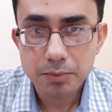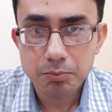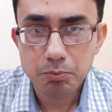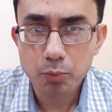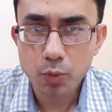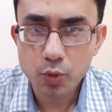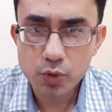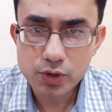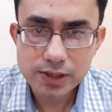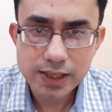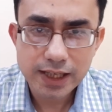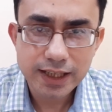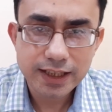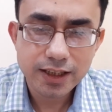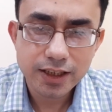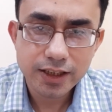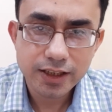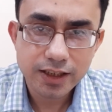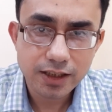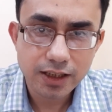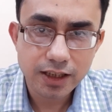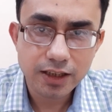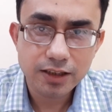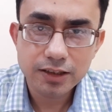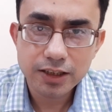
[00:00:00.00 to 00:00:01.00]
Most likely
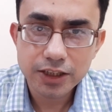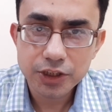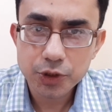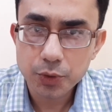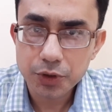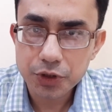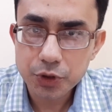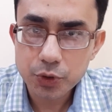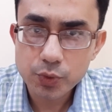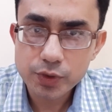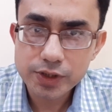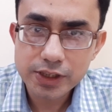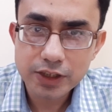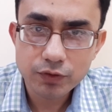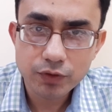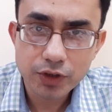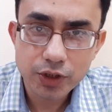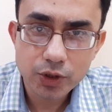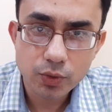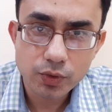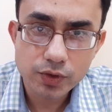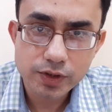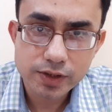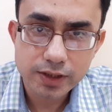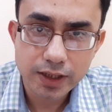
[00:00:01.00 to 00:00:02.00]
currently you are using
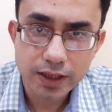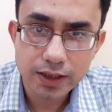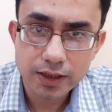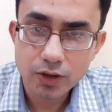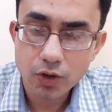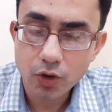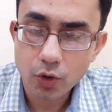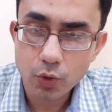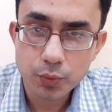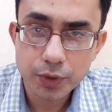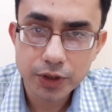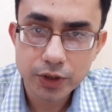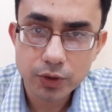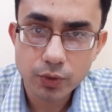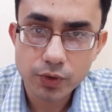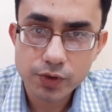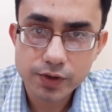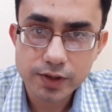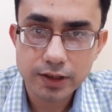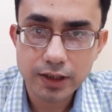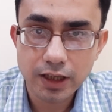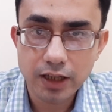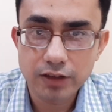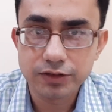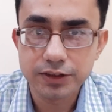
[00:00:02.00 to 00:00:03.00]
Windows 10 or
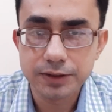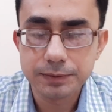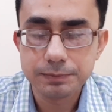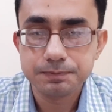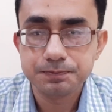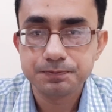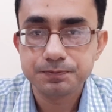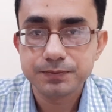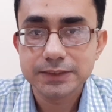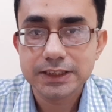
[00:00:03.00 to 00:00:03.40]
Windows 11.